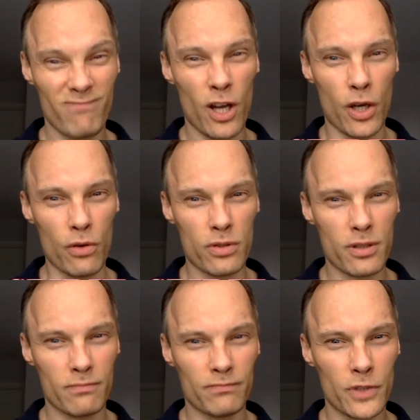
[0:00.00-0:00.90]
A ghost.
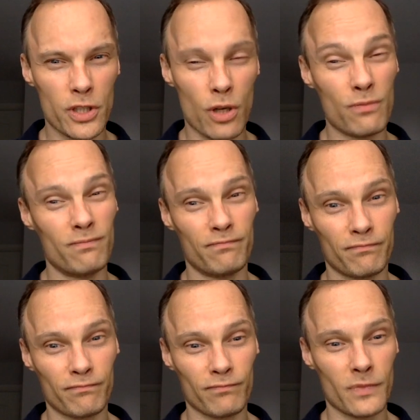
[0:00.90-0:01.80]
So
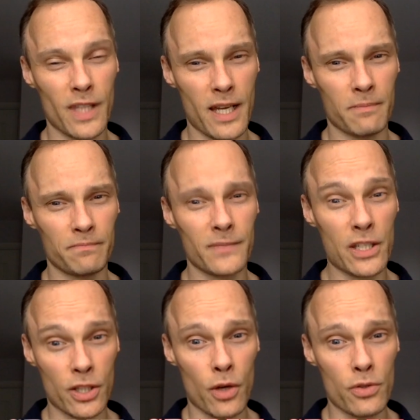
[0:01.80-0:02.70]
there, that's
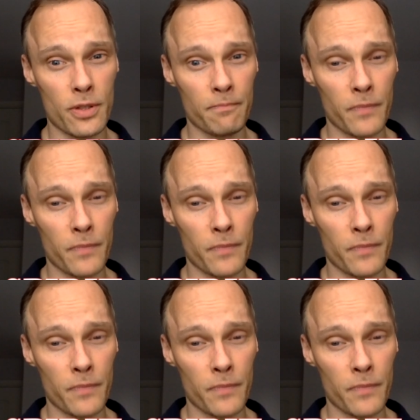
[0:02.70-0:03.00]
a ghost.